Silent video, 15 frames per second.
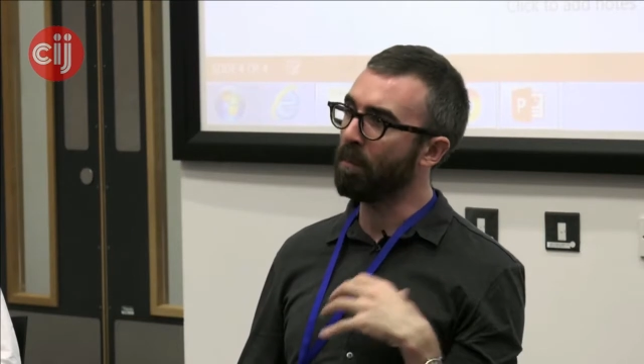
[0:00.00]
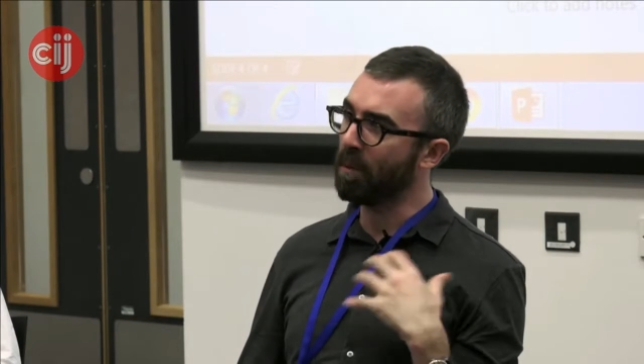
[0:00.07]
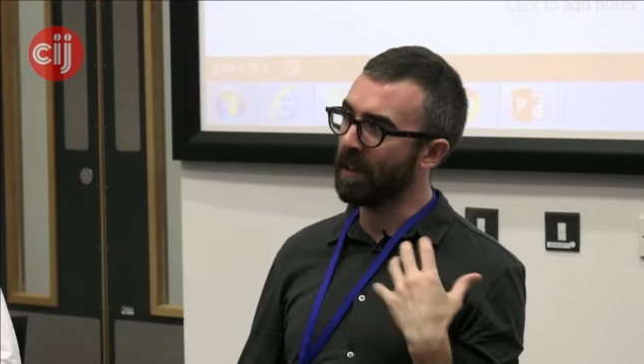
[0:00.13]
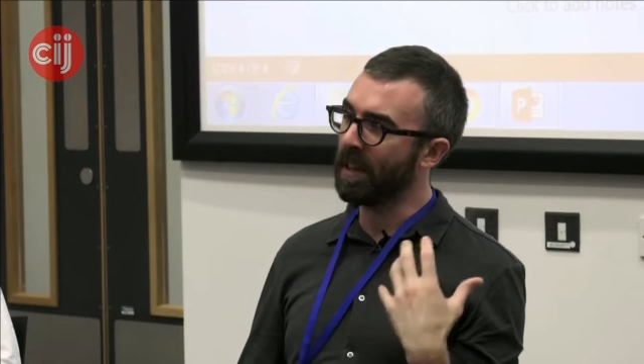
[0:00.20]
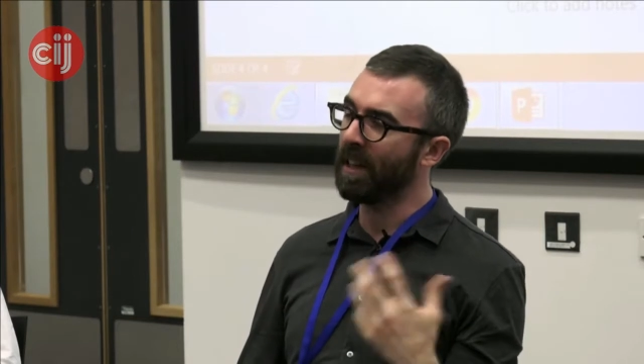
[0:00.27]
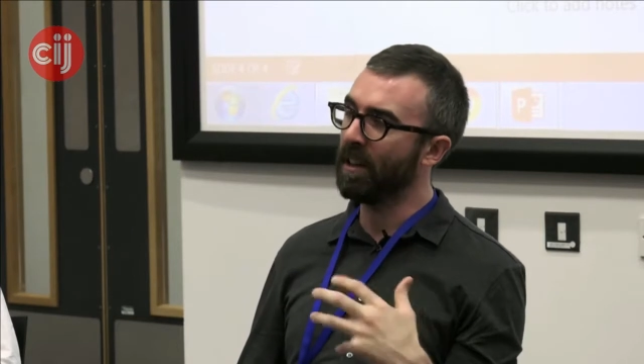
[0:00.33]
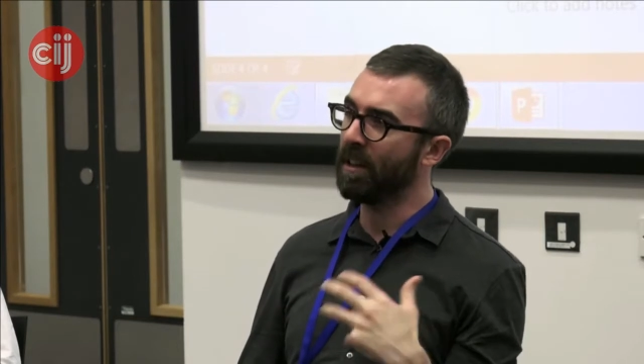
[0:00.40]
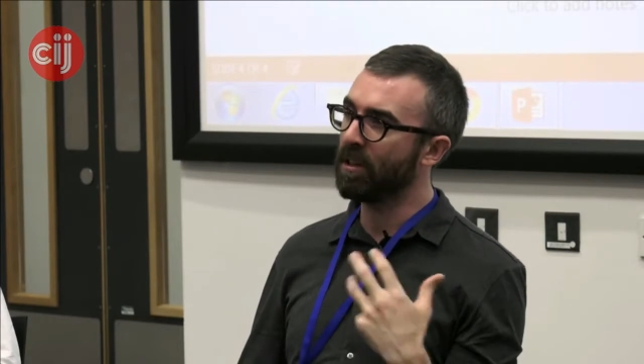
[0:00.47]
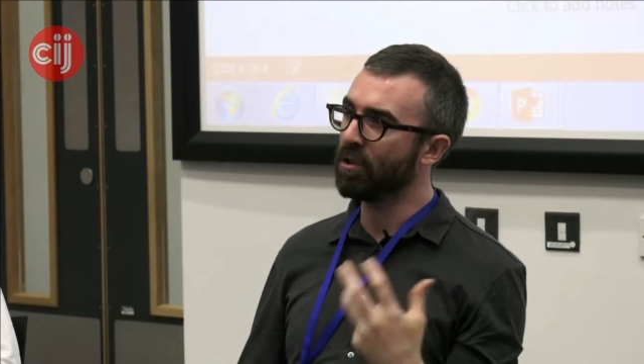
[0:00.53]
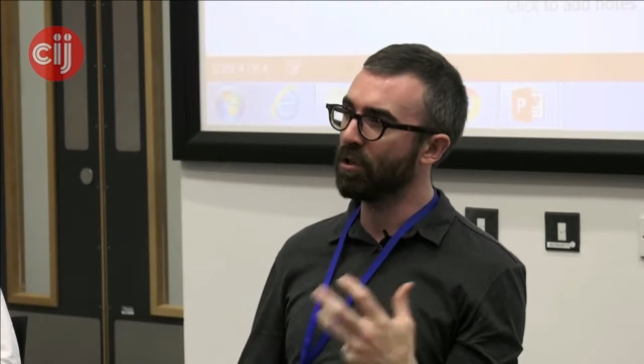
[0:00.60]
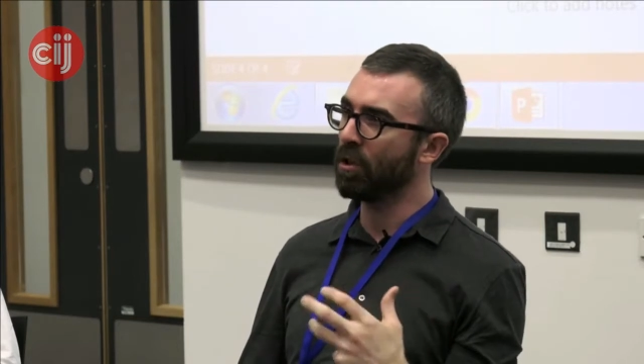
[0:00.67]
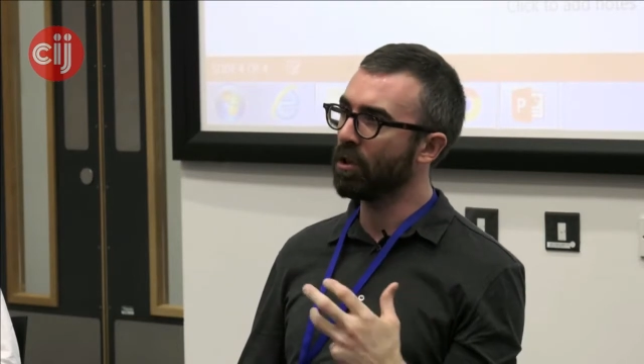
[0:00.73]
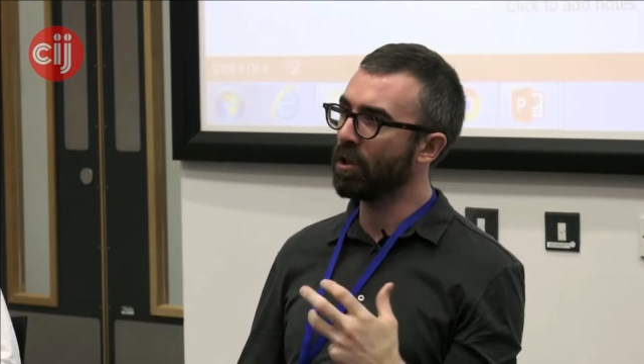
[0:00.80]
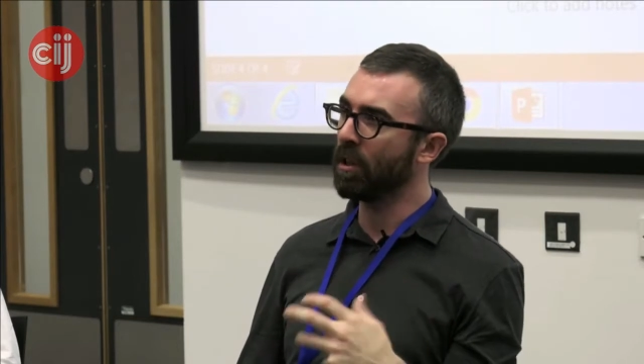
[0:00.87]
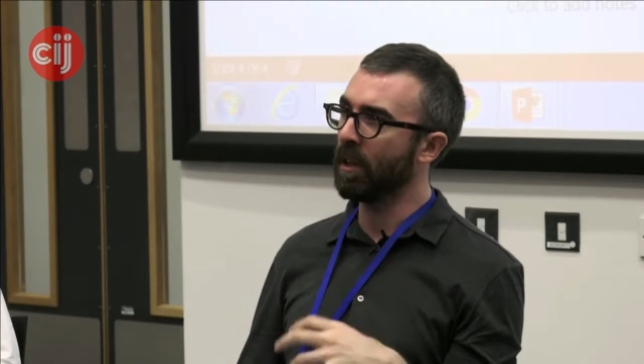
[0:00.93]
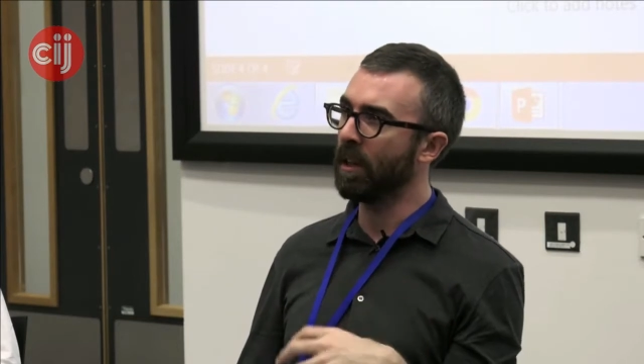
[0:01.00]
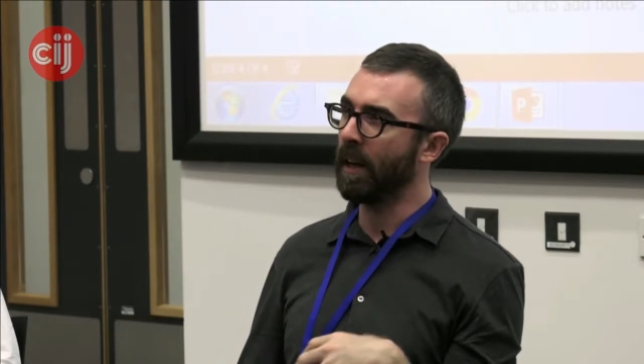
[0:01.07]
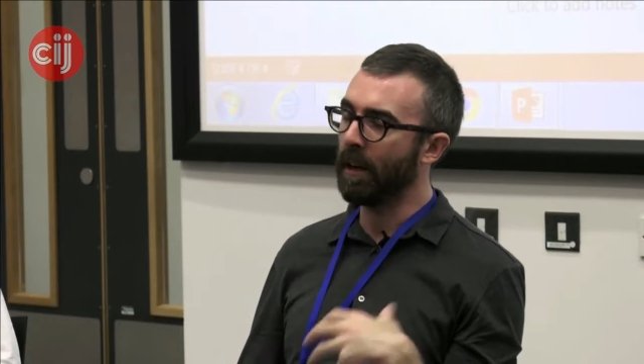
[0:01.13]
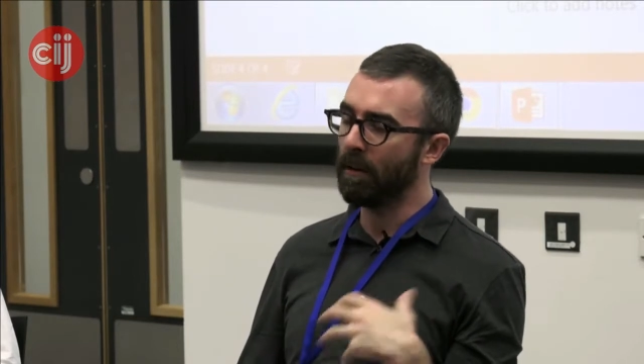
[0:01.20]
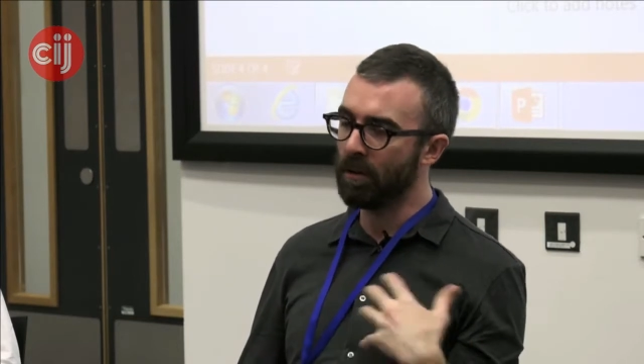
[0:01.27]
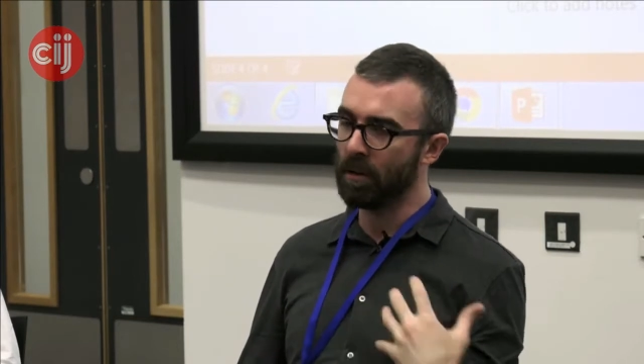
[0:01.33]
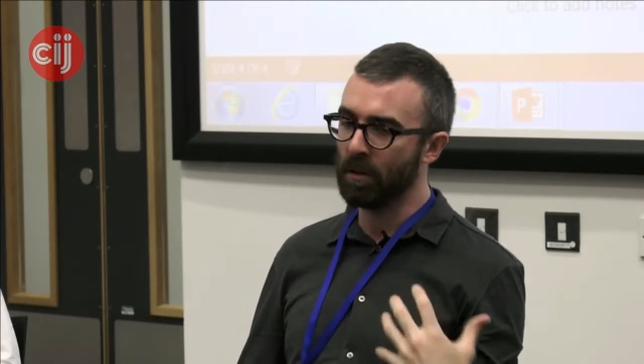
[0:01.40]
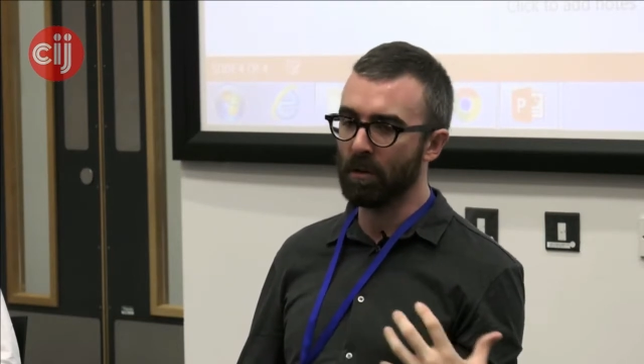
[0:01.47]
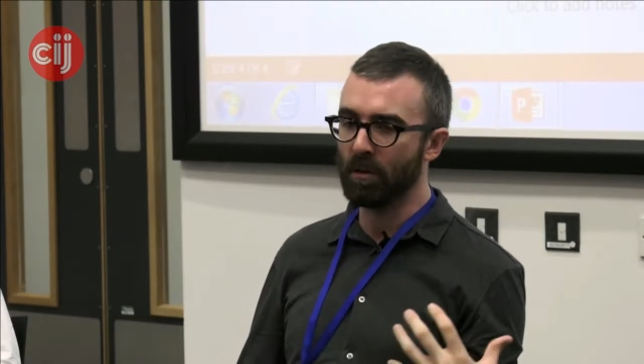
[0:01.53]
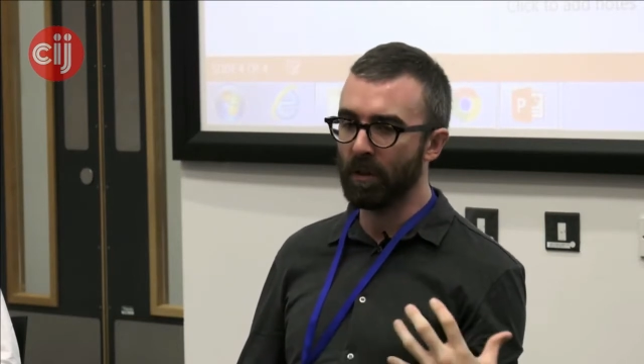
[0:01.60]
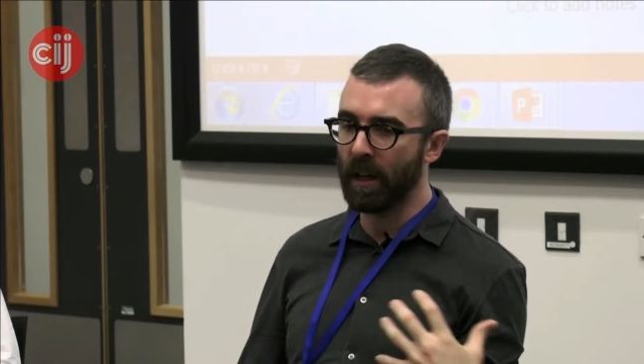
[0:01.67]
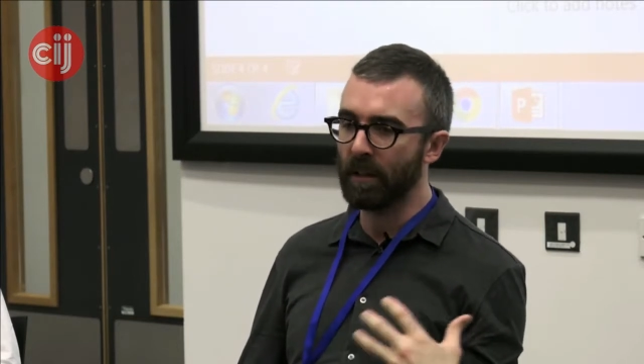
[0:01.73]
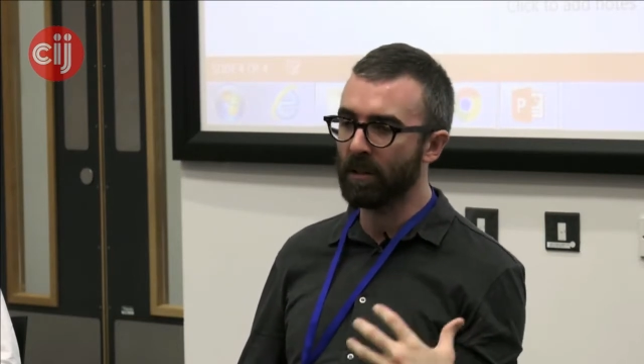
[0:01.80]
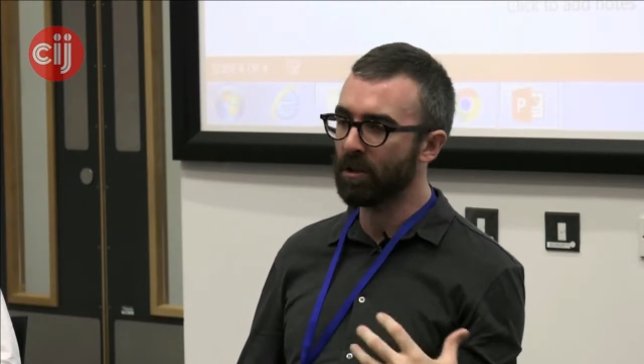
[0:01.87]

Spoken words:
particularly structurally, and how to create